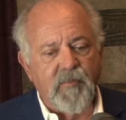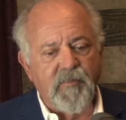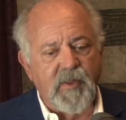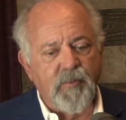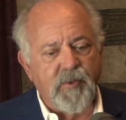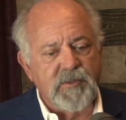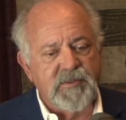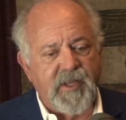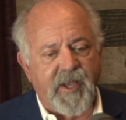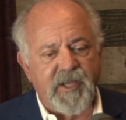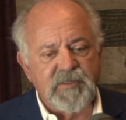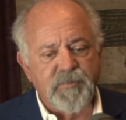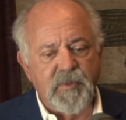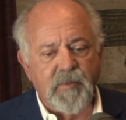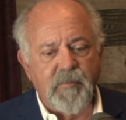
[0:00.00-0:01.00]
if he wants to
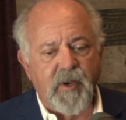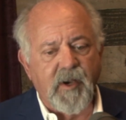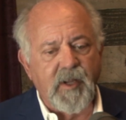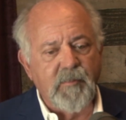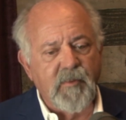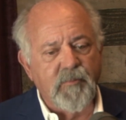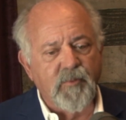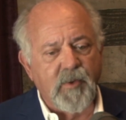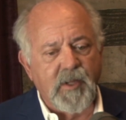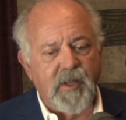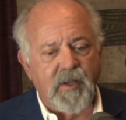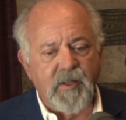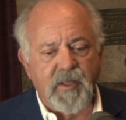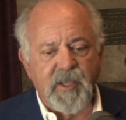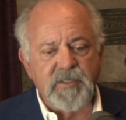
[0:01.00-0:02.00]
ask me to marry him, what
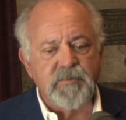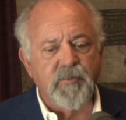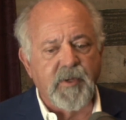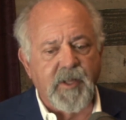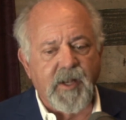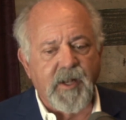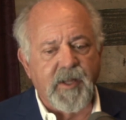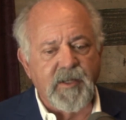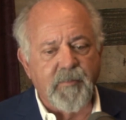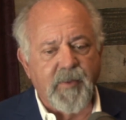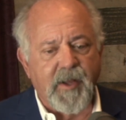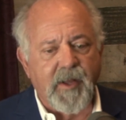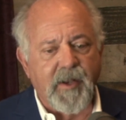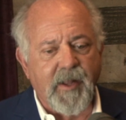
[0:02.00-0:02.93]
kind of engagement ring I'd like to buy.